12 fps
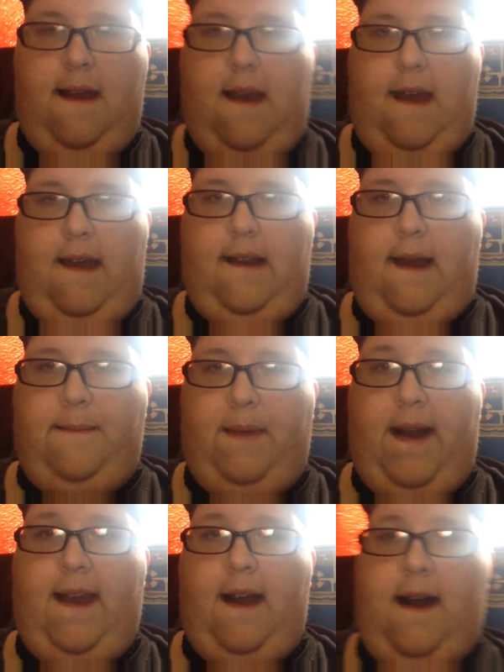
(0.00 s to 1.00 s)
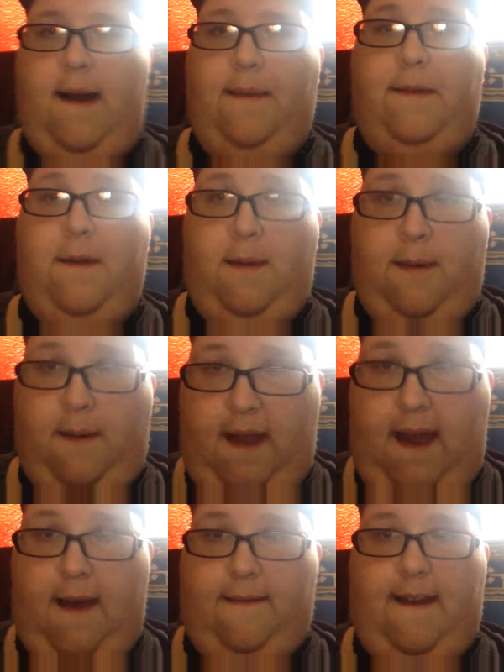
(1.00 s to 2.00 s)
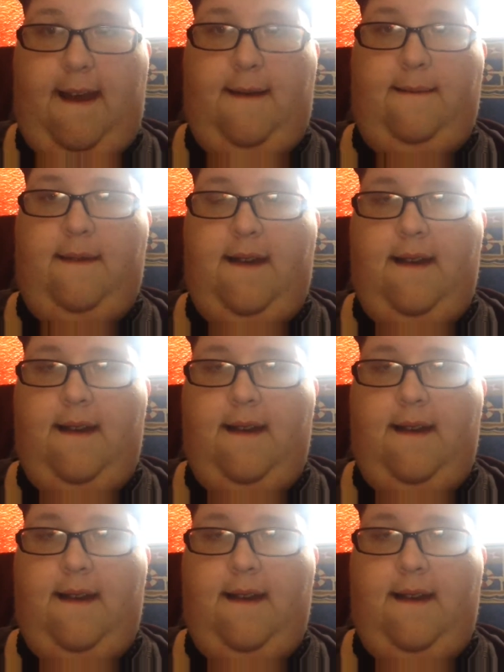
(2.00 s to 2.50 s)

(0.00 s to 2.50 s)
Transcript: and I bunny hopped 3 of them.